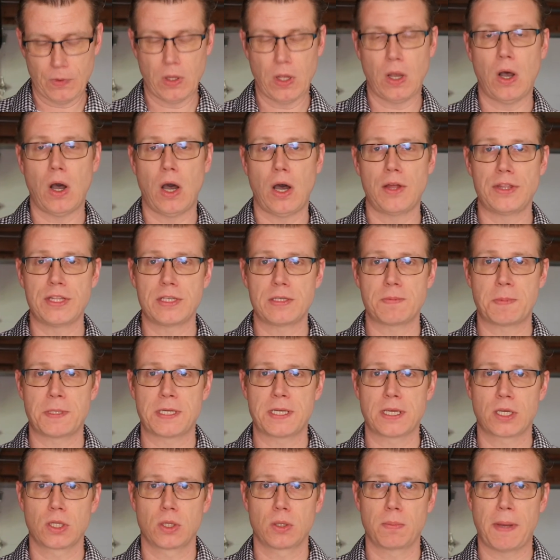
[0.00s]
on this
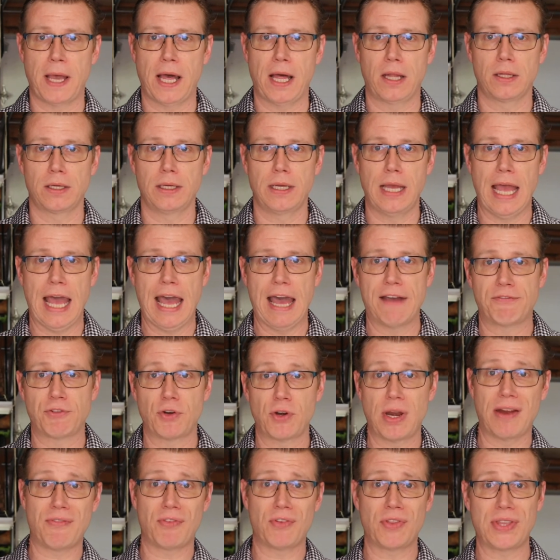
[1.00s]
particular pallet,
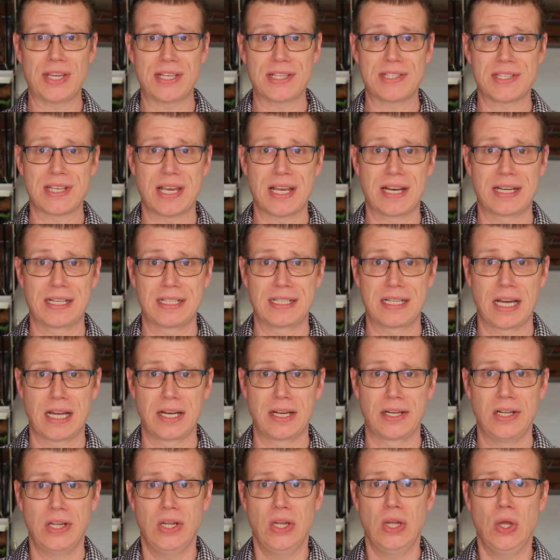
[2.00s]
after everything's said and
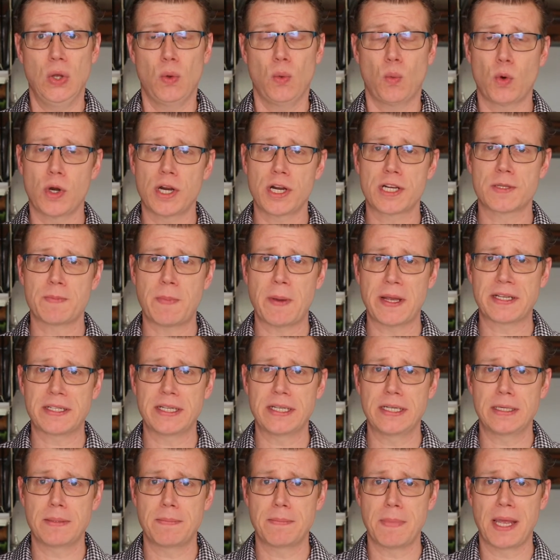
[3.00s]
done, we're
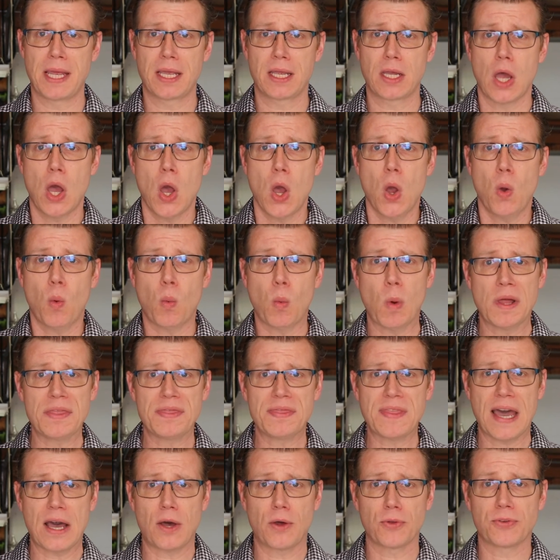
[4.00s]
expecting to make
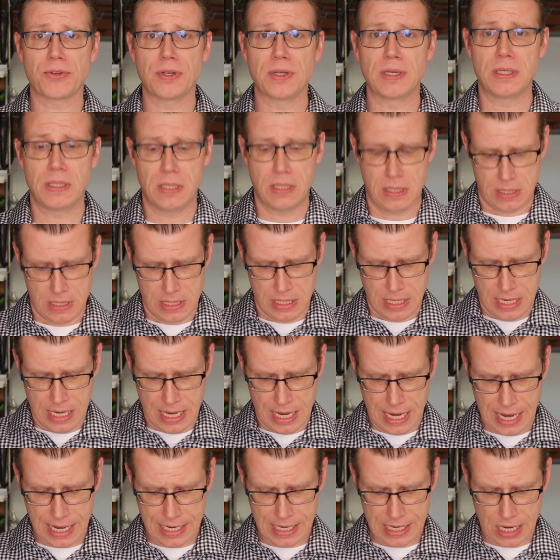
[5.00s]

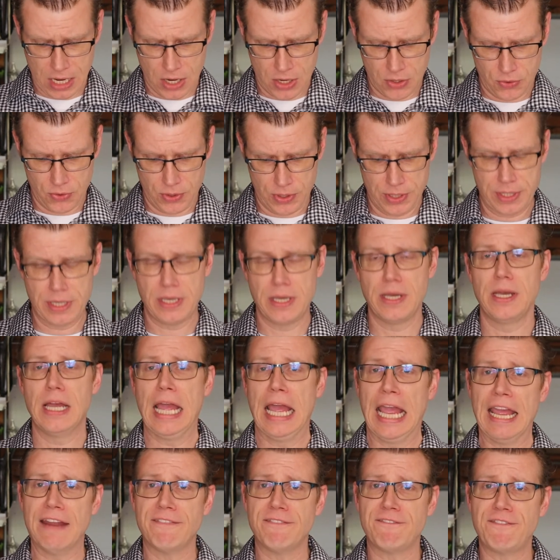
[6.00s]

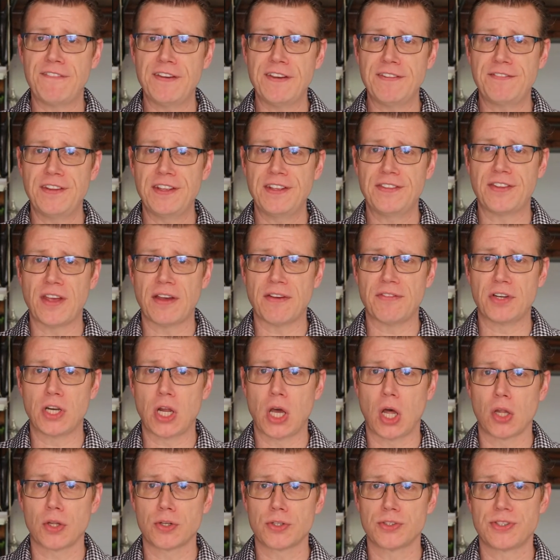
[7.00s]

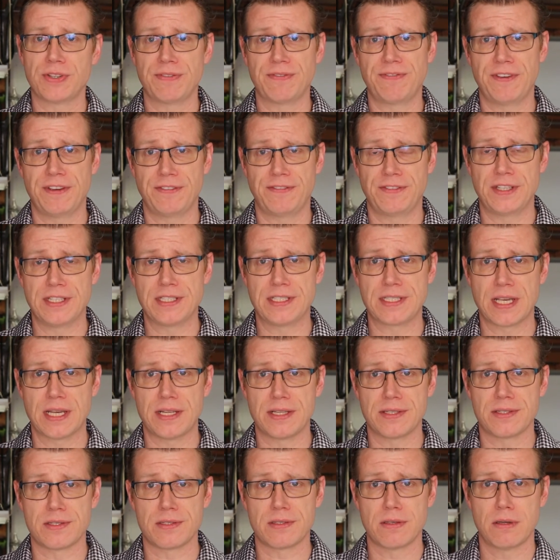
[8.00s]

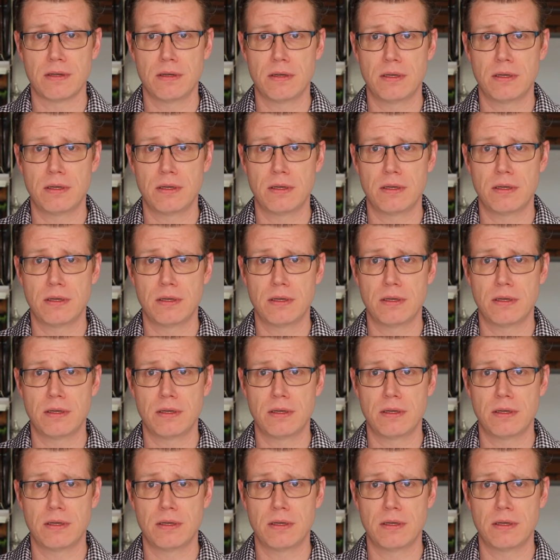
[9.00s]
$1,857.50.